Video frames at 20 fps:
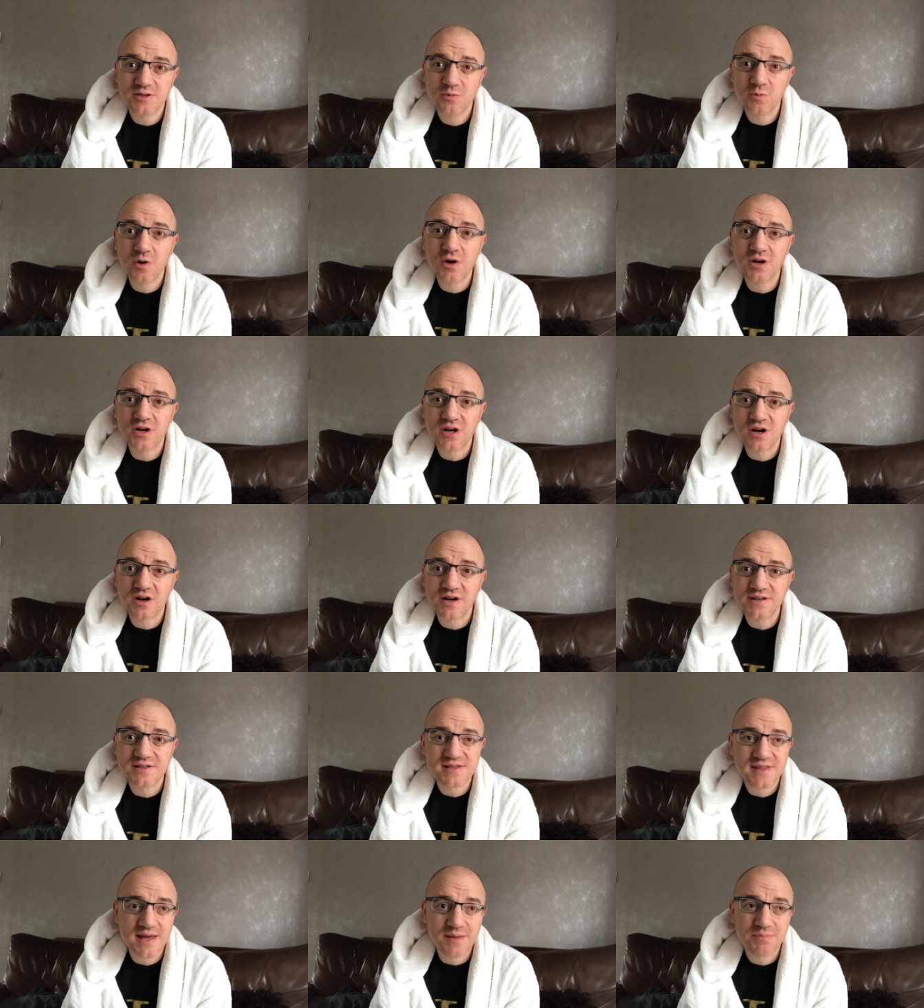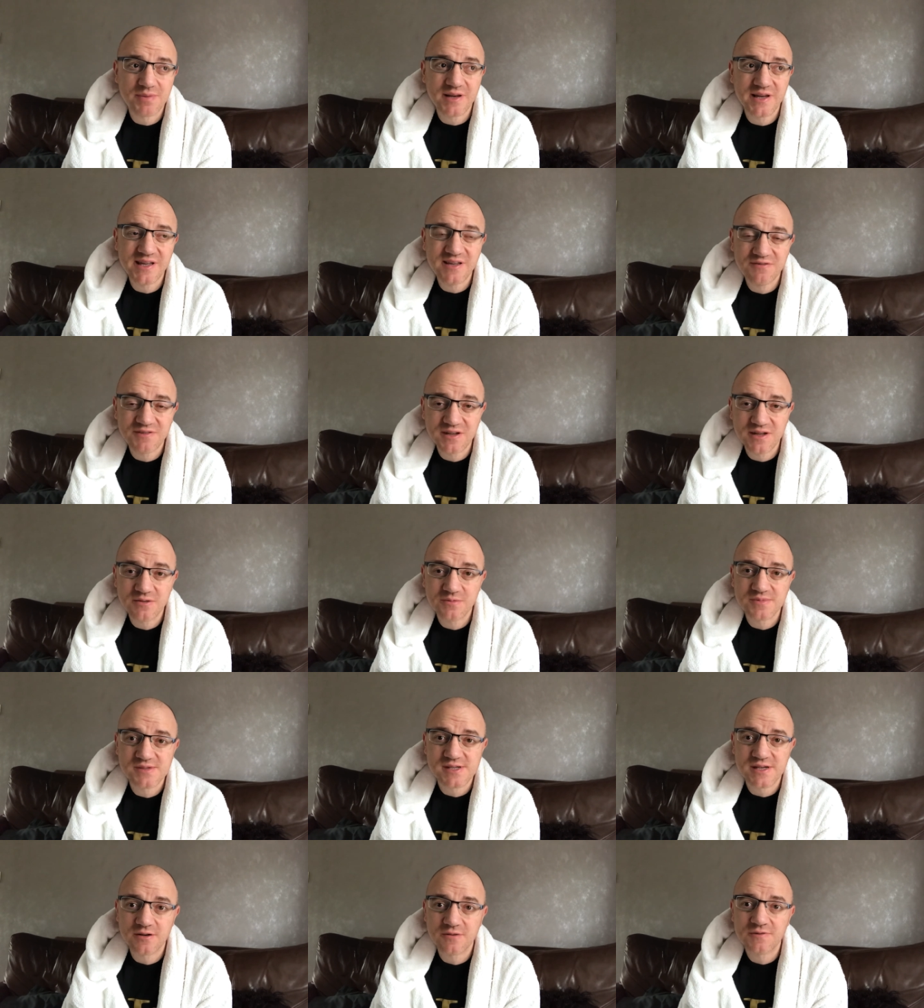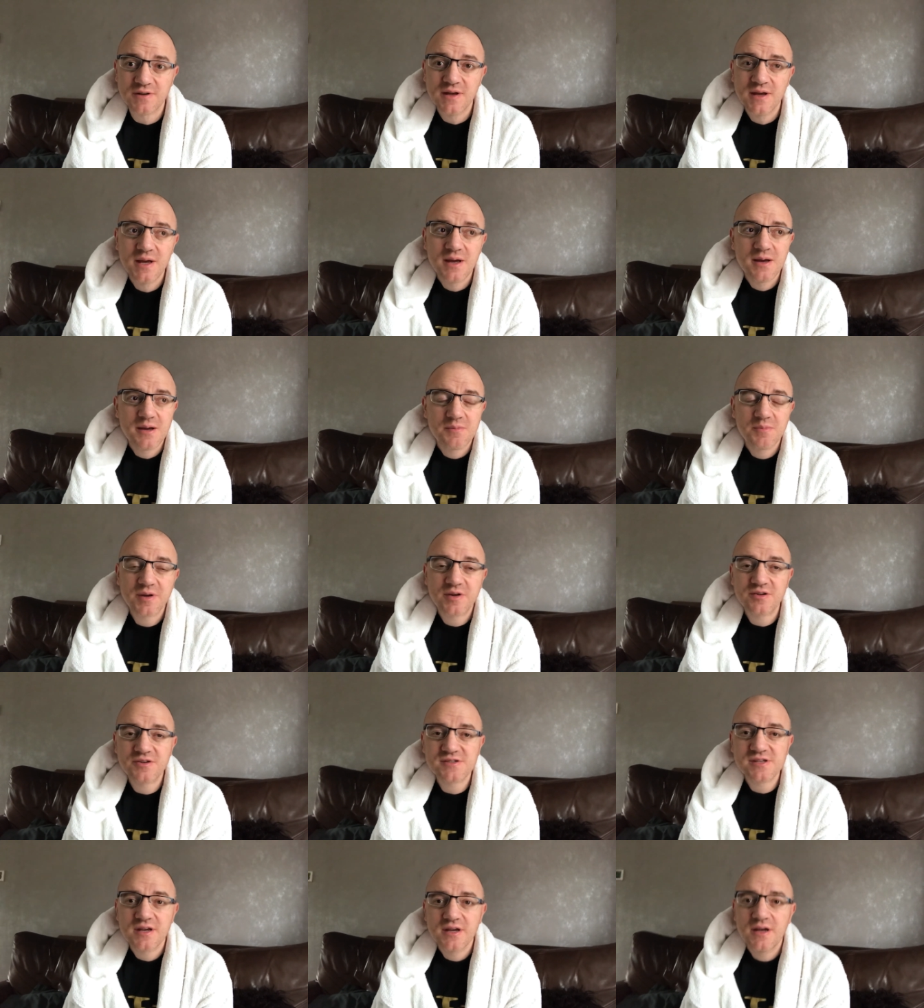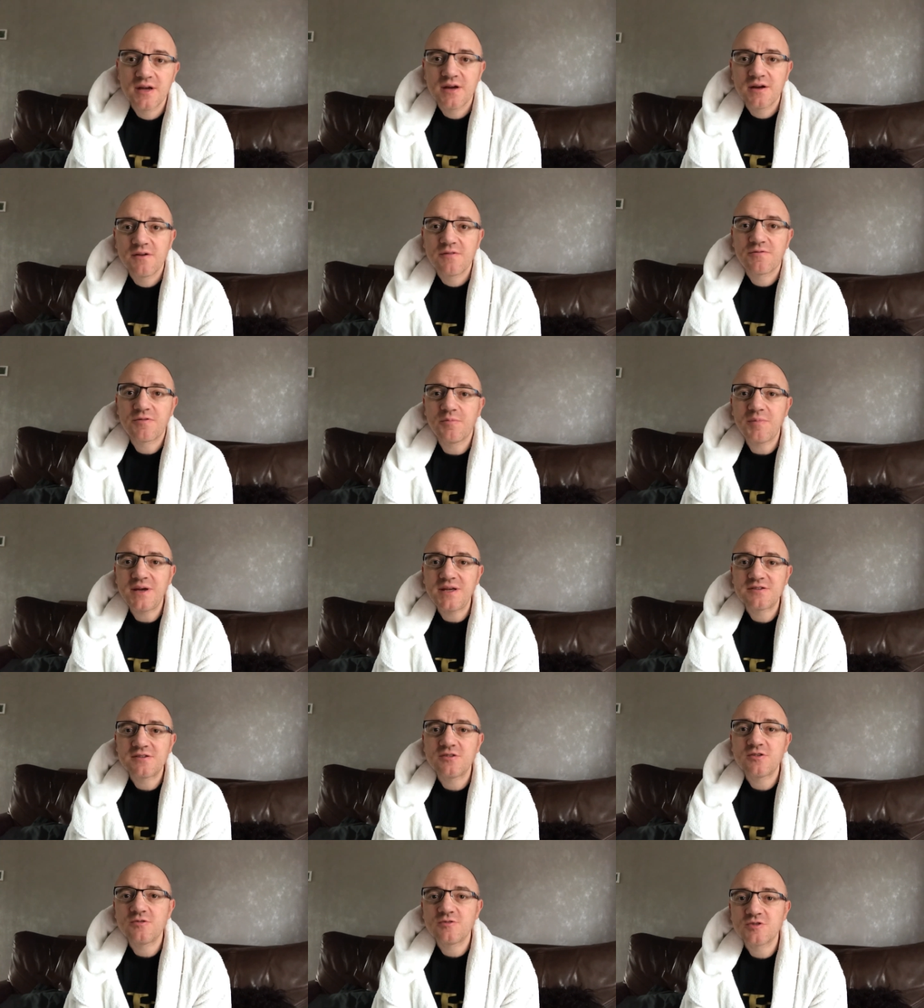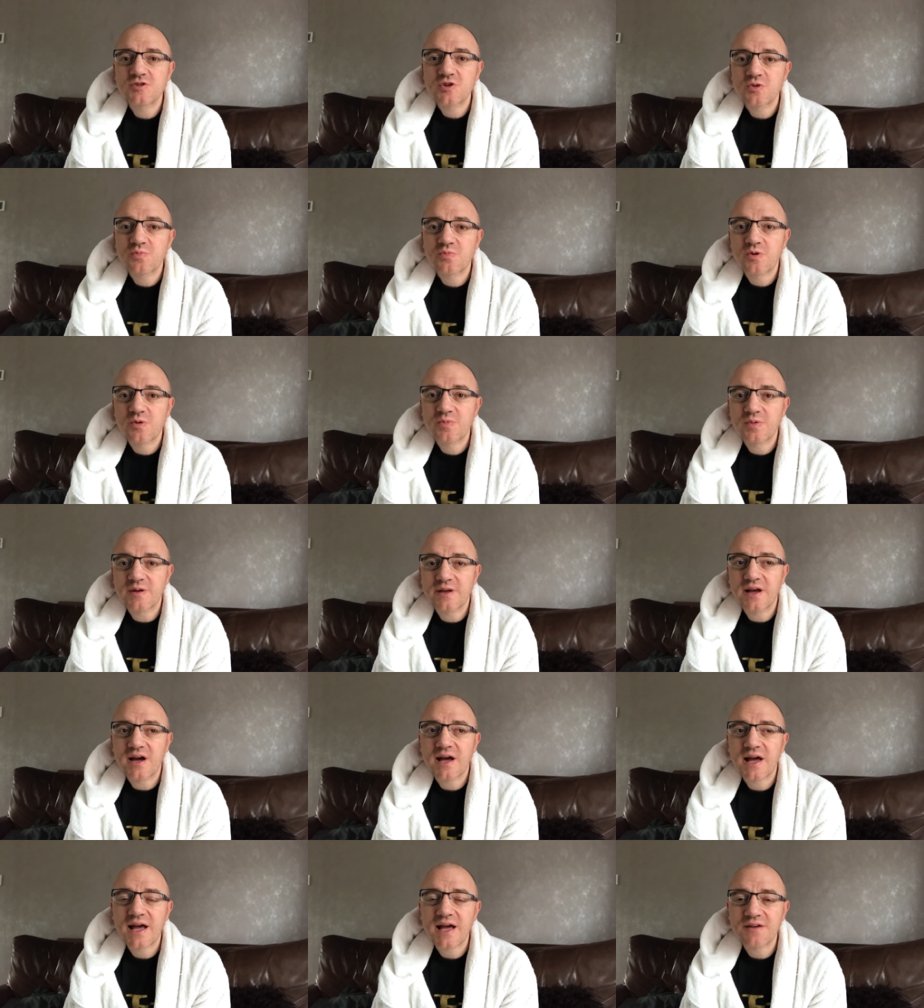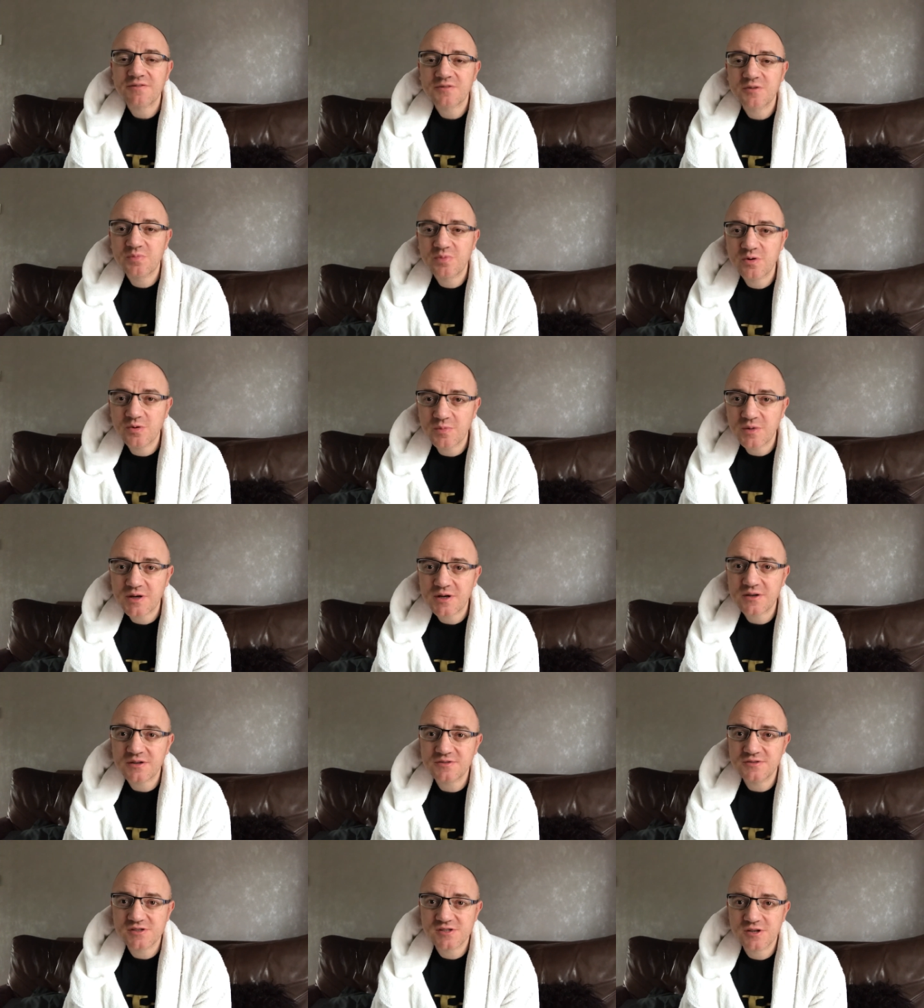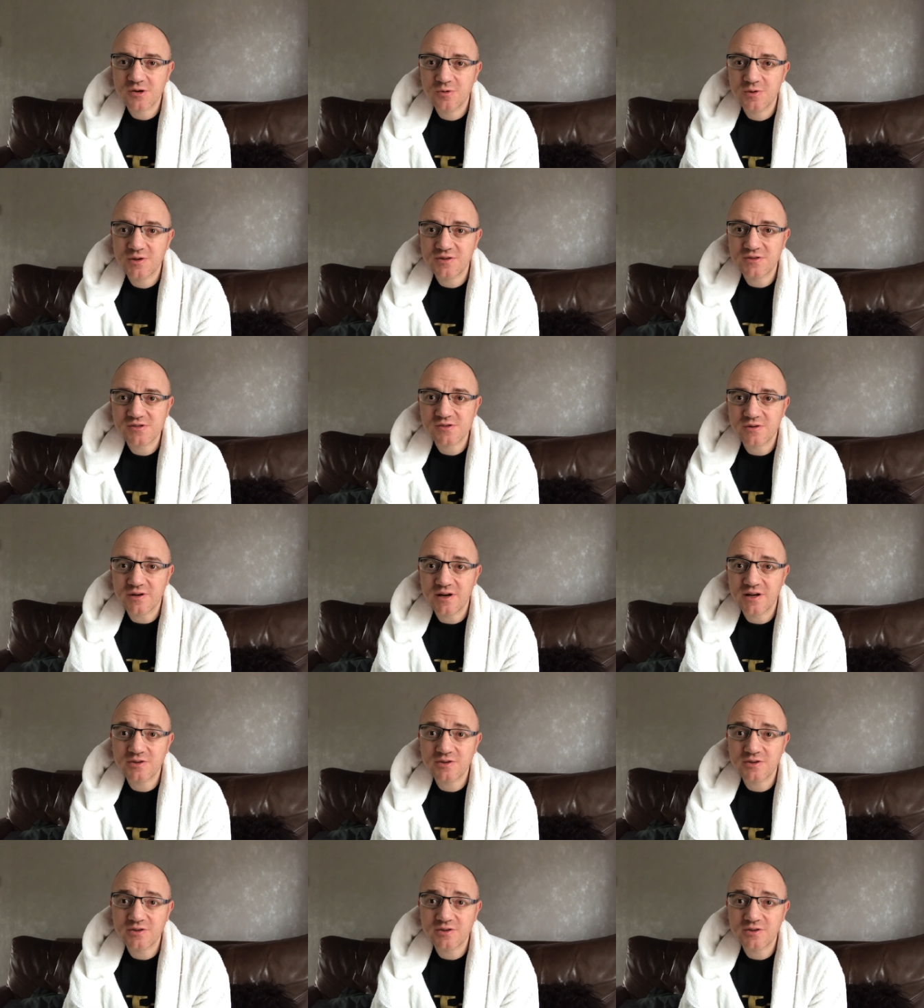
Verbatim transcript: You want guys that believe in themselves, because for me to do the job properly, I have to put my heart and soul into it.